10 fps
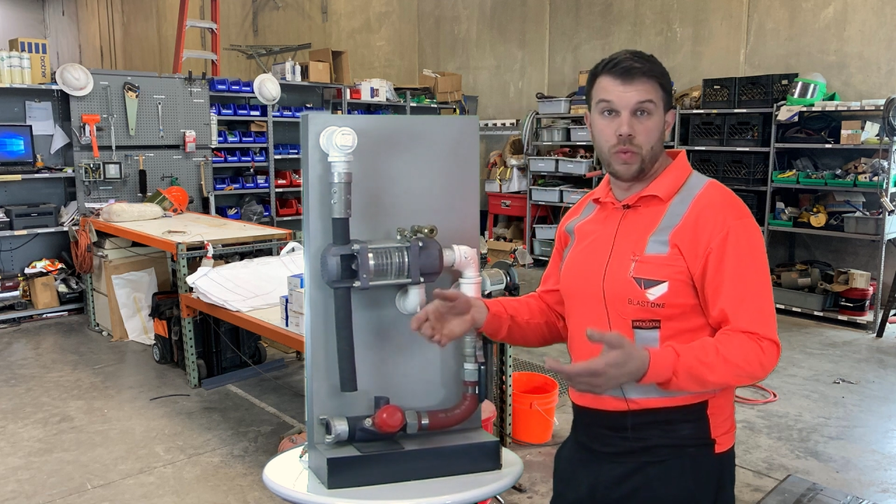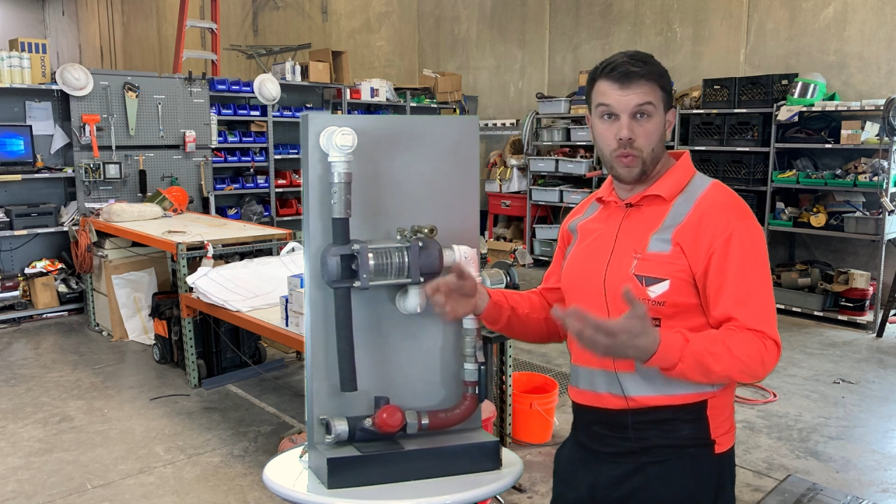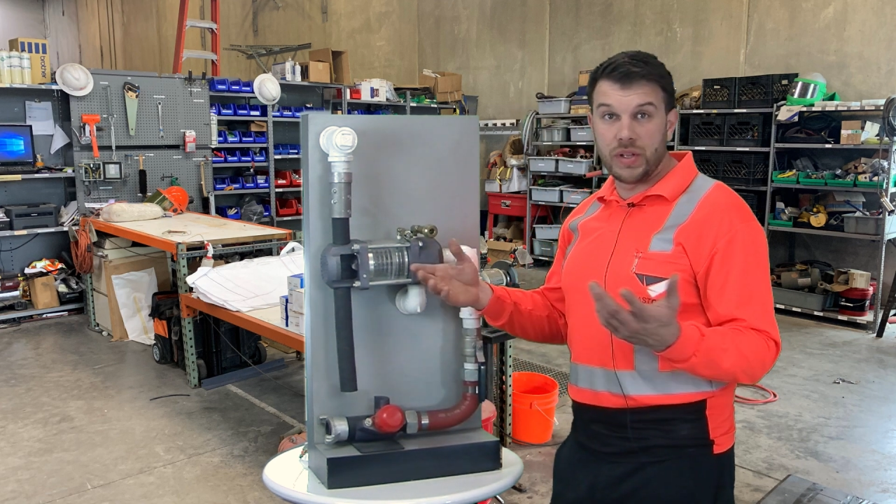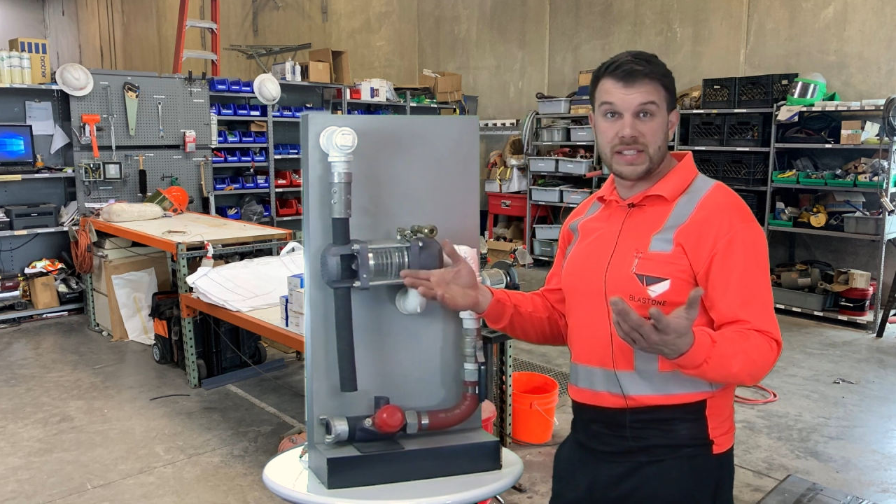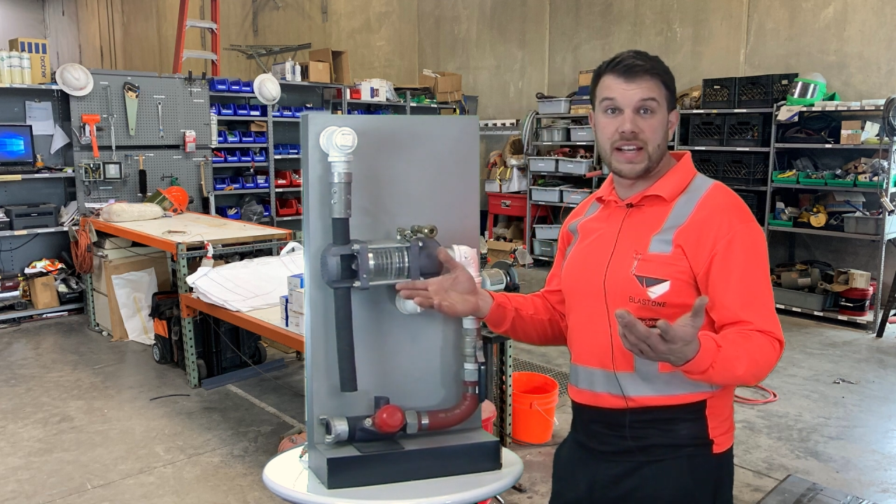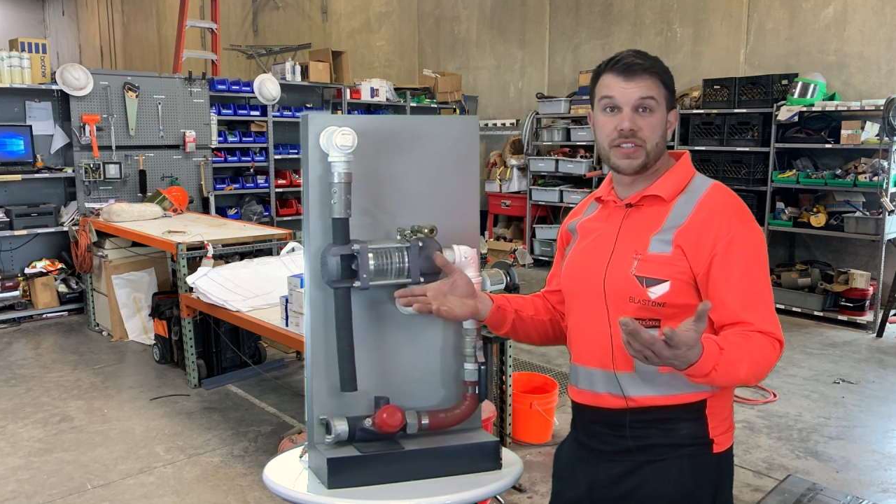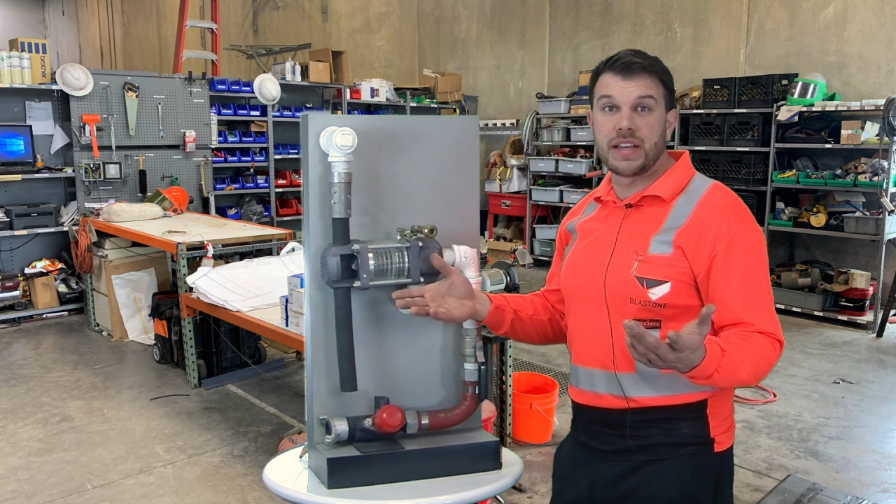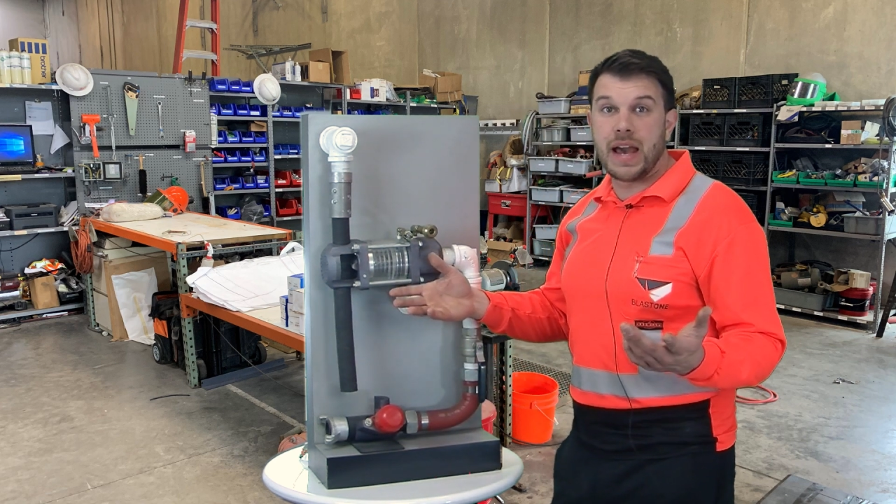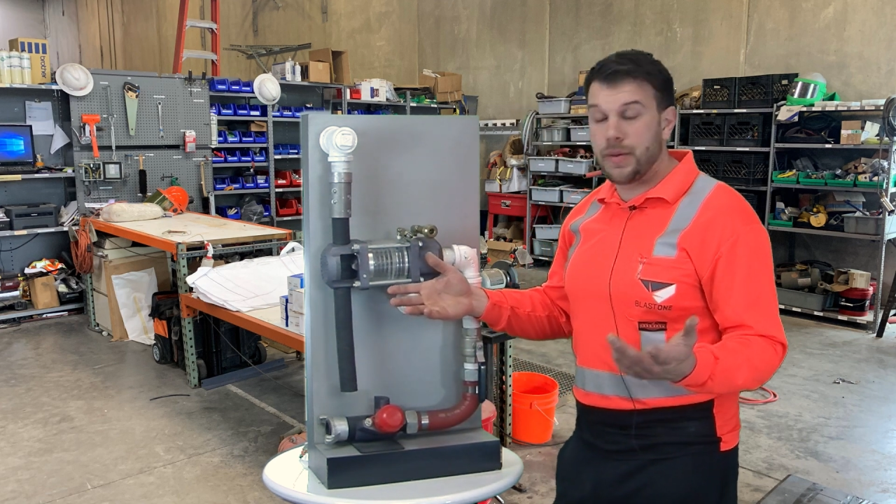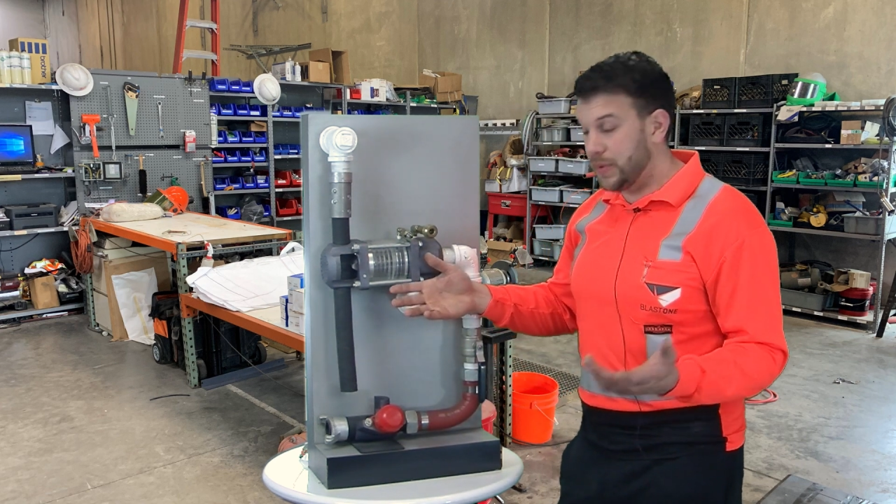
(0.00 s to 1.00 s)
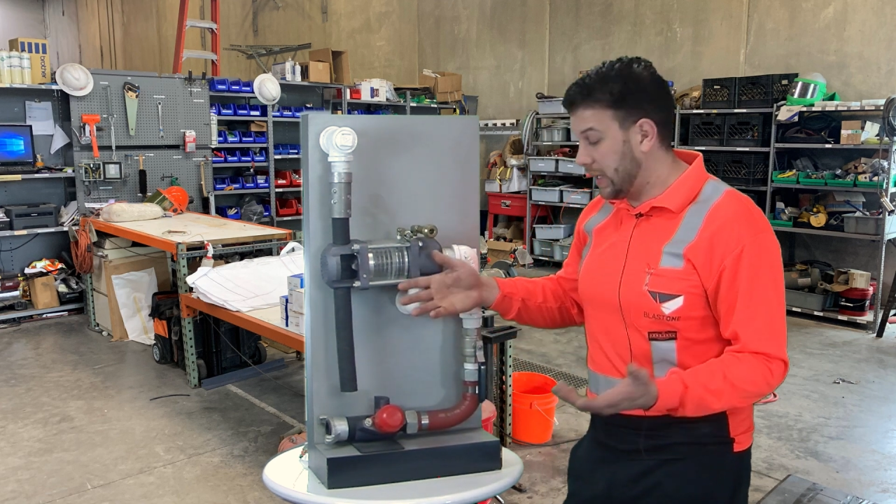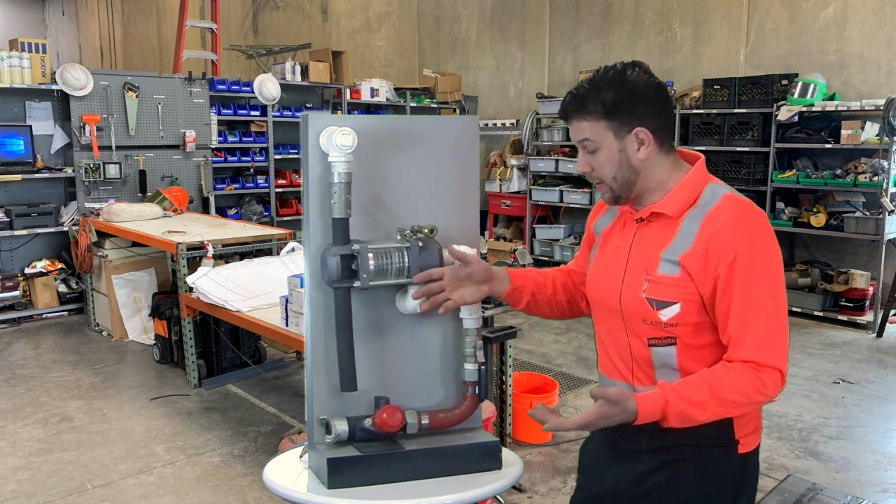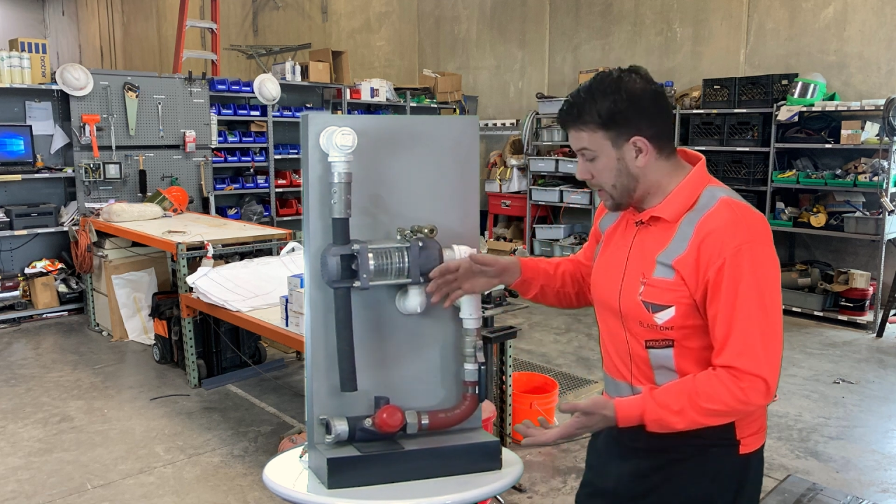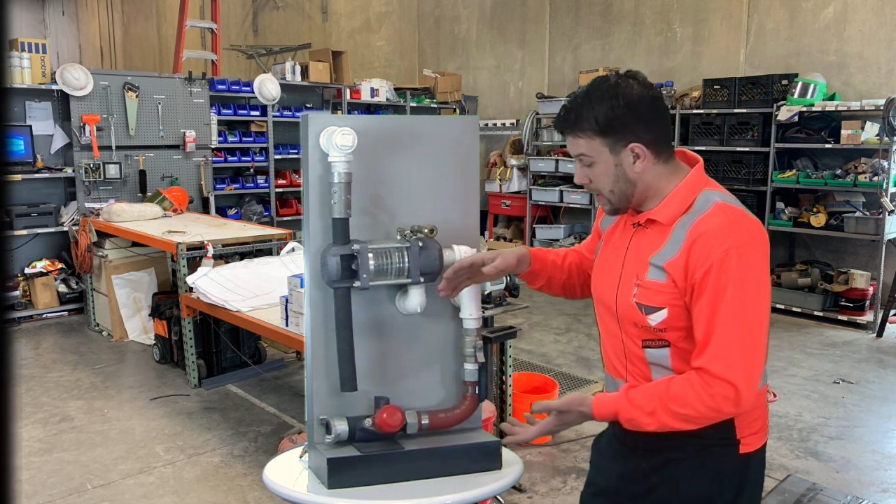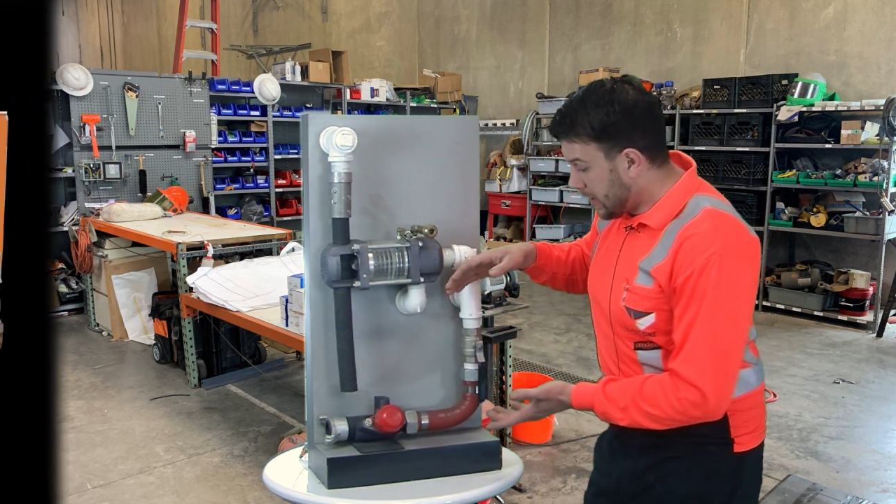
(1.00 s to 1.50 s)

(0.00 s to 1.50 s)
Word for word: What's actually happening